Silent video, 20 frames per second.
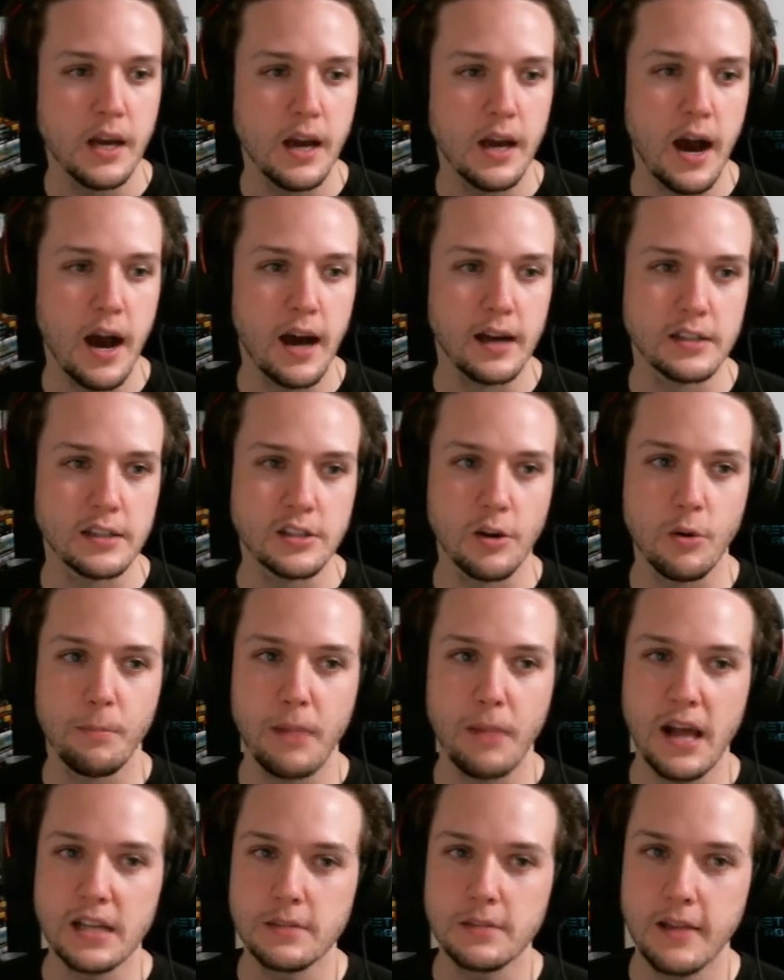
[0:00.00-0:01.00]
So
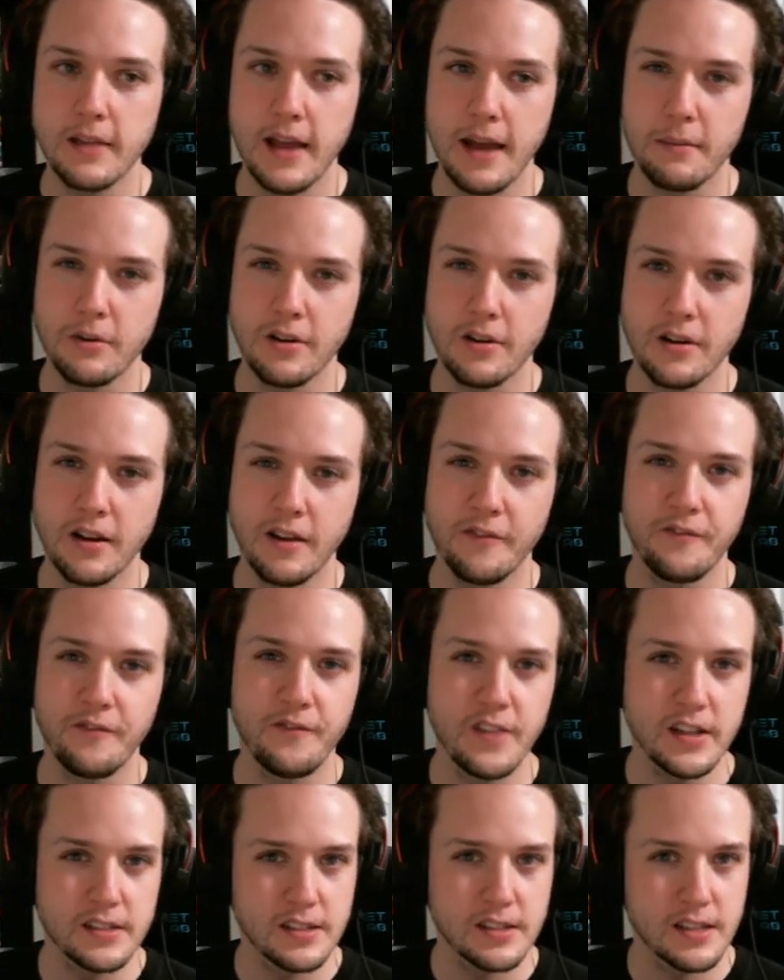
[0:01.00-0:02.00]
Blacksmith Hammer
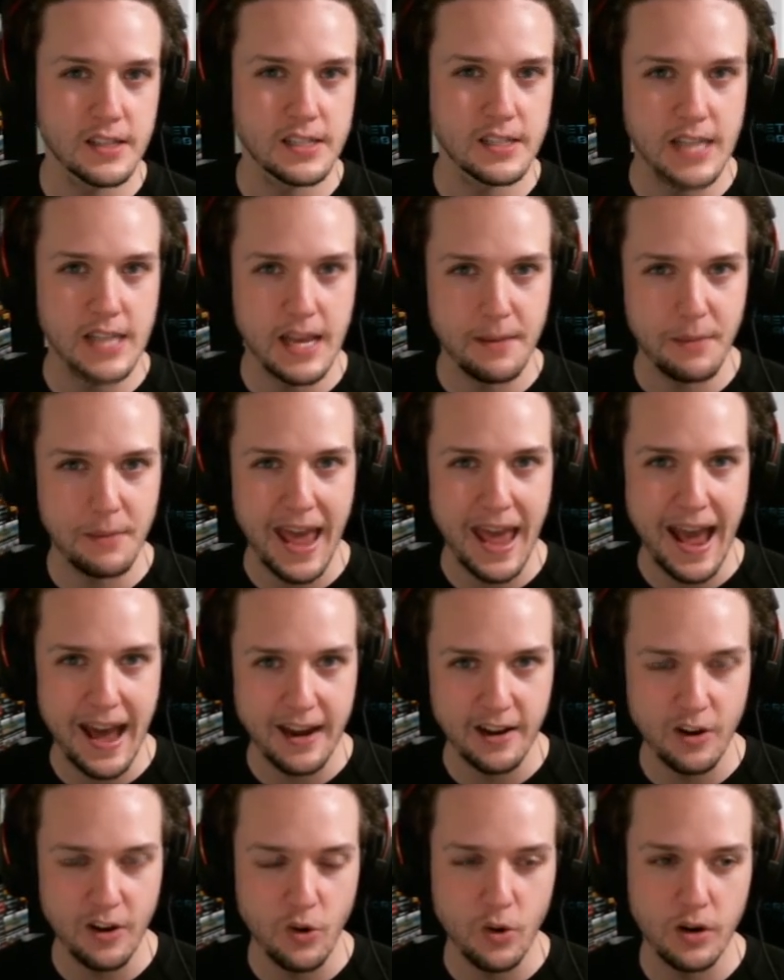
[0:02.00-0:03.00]
fits the same
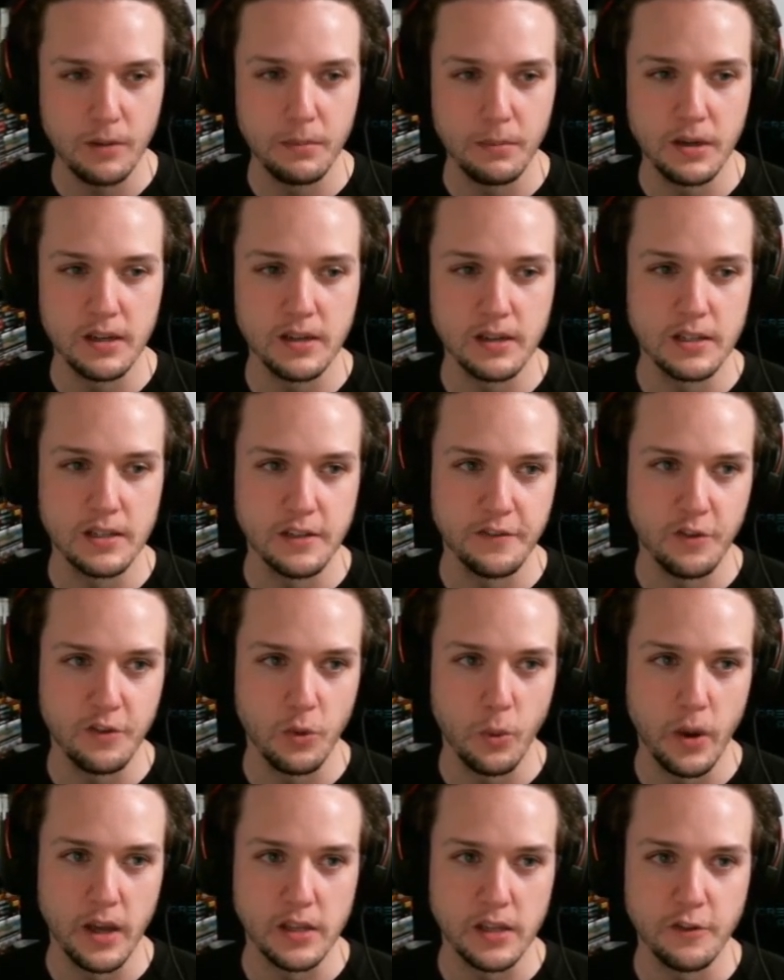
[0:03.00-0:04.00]
category, but in a different
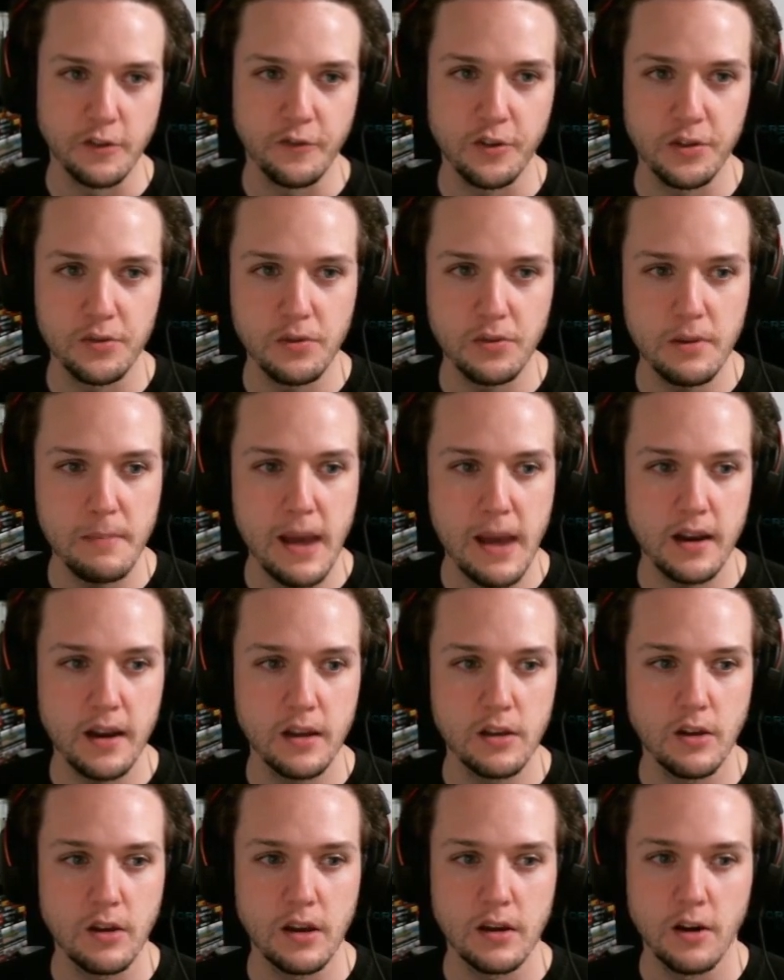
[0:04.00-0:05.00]
way. So for 3 mana,
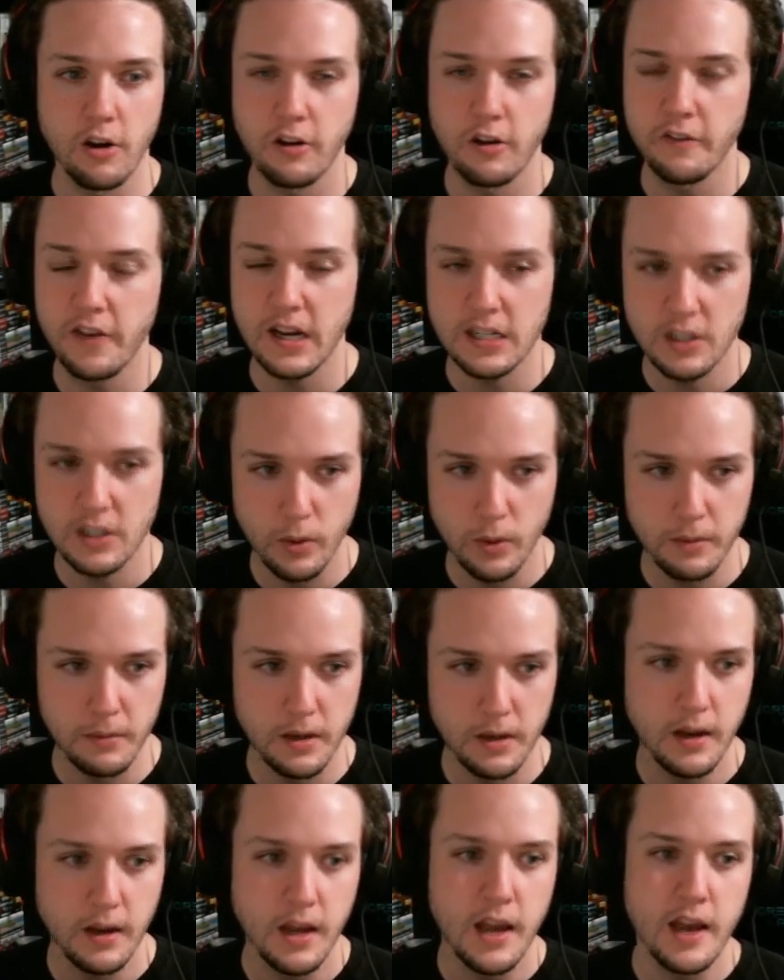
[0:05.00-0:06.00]
you get an artifact equipment
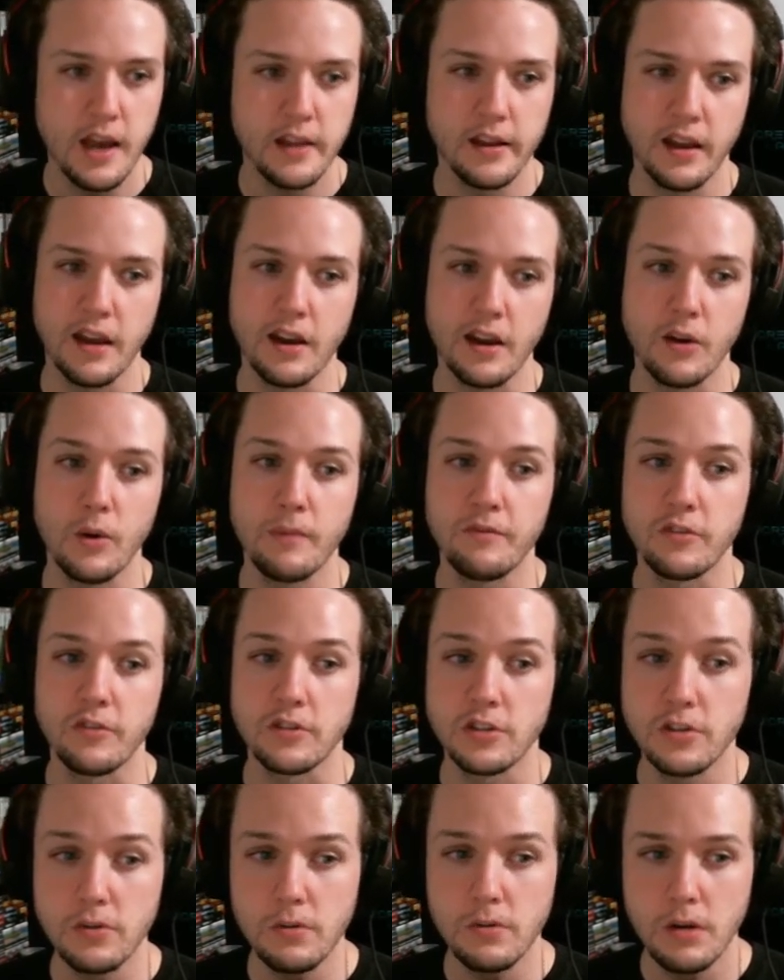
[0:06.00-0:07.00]
that can equip for
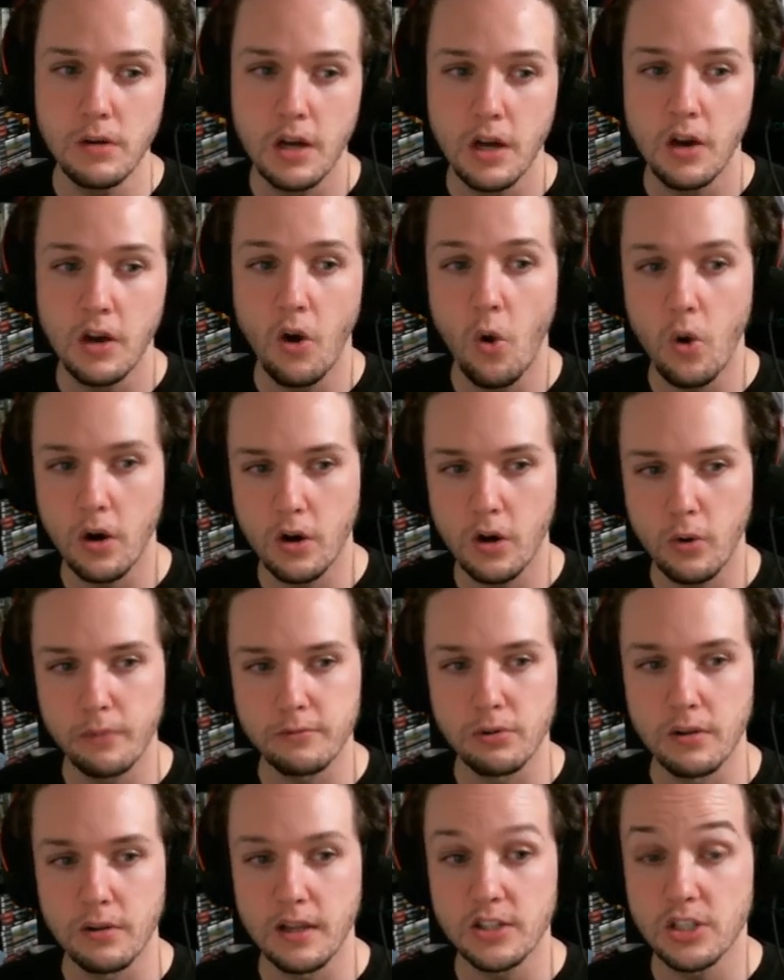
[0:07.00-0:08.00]
2, or equip
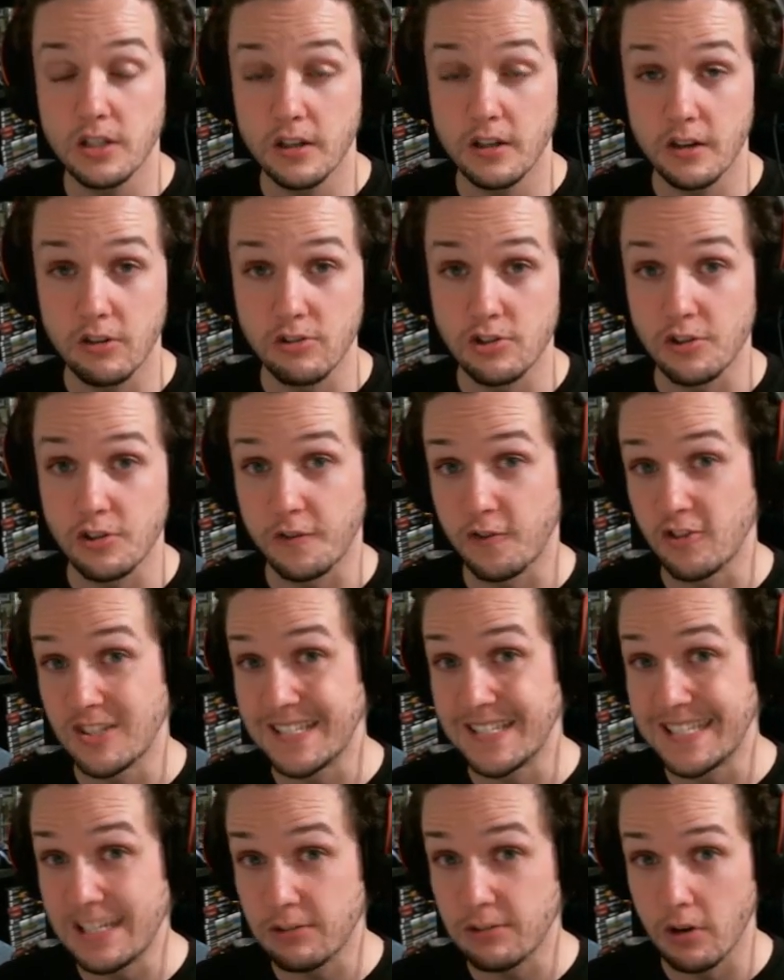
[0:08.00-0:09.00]
to a legendary creature for
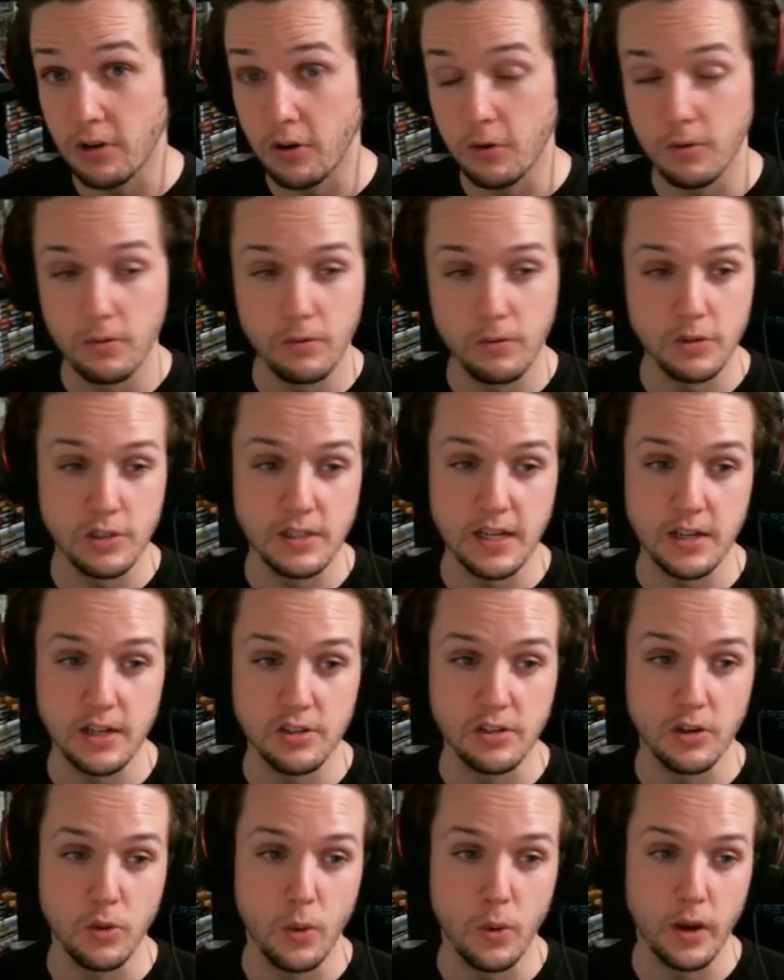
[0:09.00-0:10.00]
0, which is
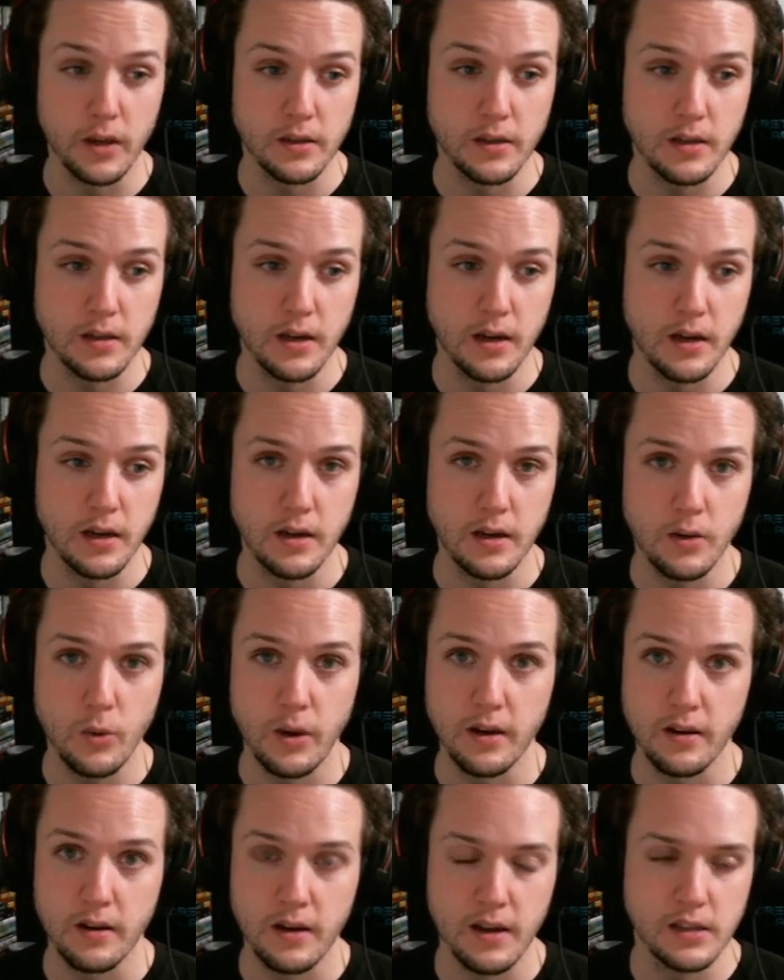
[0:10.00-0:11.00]
actually quite
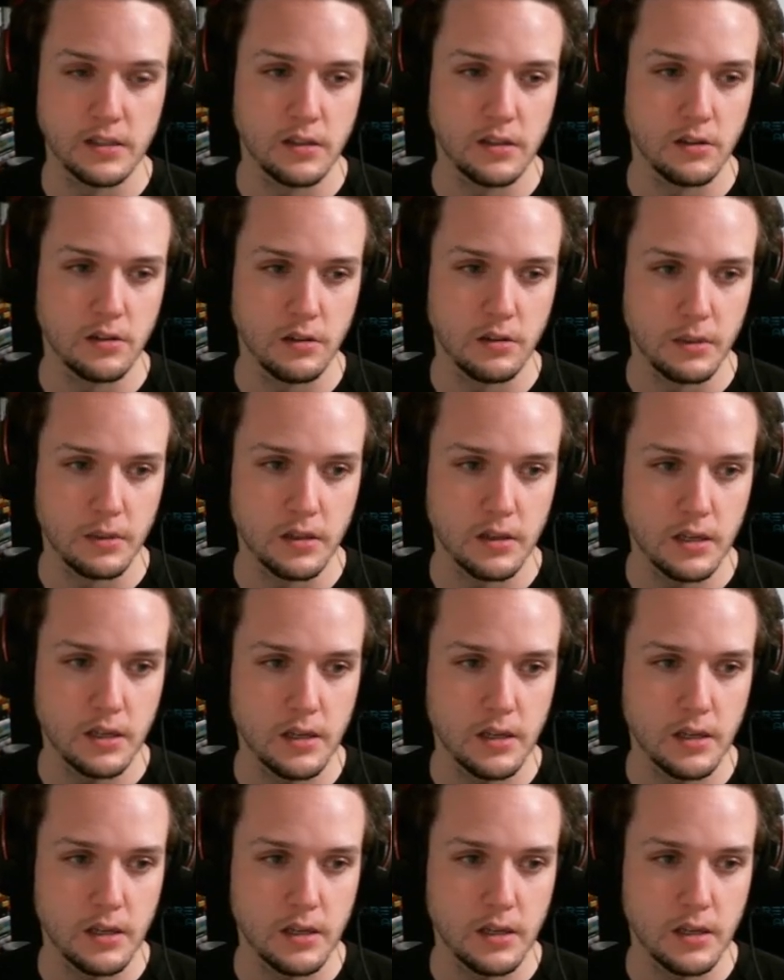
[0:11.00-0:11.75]
a nice little ability.